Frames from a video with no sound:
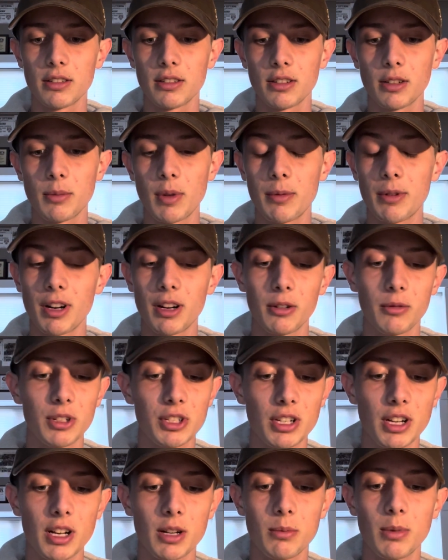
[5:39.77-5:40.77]
or maybe not
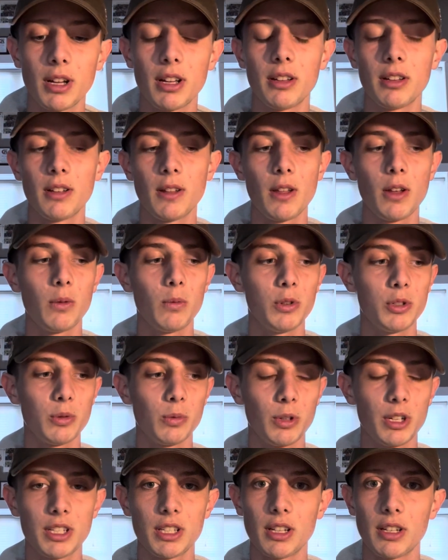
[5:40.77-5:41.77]
originated, but was
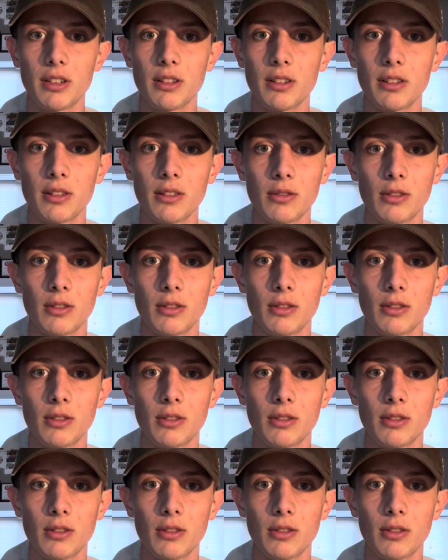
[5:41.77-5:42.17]
written